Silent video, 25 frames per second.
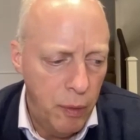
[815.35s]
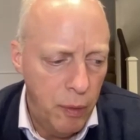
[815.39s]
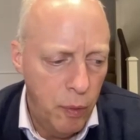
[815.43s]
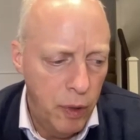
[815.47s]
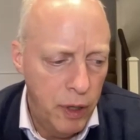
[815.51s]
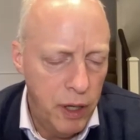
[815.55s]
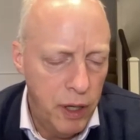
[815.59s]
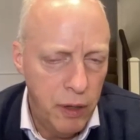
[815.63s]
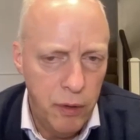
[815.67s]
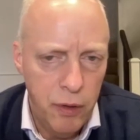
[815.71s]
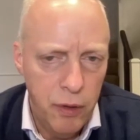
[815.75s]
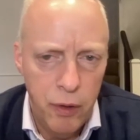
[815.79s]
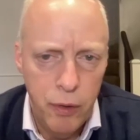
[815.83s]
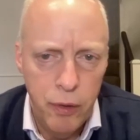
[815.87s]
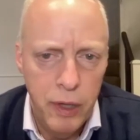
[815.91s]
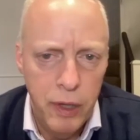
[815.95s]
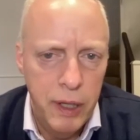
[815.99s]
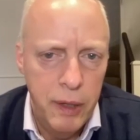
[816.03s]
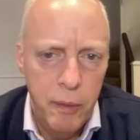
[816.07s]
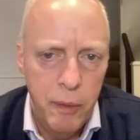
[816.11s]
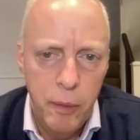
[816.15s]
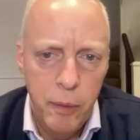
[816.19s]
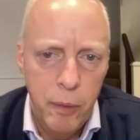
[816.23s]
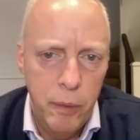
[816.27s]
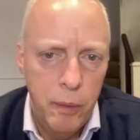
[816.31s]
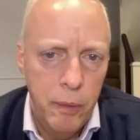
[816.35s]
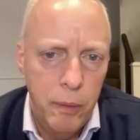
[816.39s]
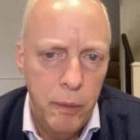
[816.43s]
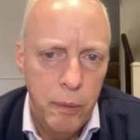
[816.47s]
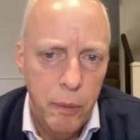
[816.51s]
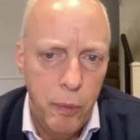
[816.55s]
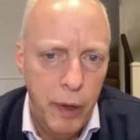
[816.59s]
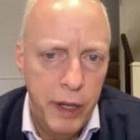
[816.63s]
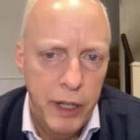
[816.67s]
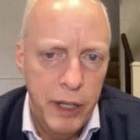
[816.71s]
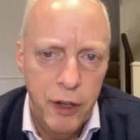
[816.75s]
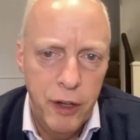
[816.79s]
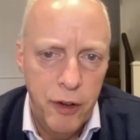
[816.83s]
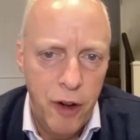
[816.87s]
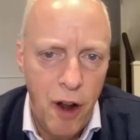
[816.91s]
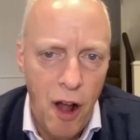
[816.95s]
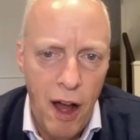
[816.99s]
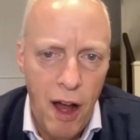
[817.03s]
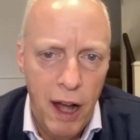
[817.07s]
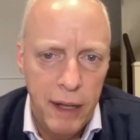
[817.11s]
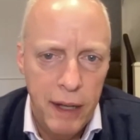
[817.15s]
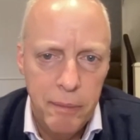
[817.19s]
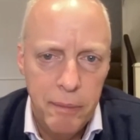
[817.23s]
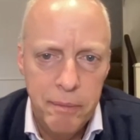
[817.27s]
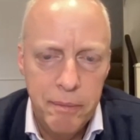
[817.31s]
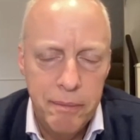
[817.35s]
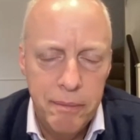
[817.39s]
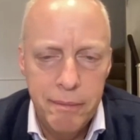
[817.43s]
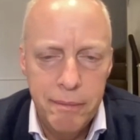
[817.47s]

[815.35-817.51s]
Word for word: and what are you doing when you're not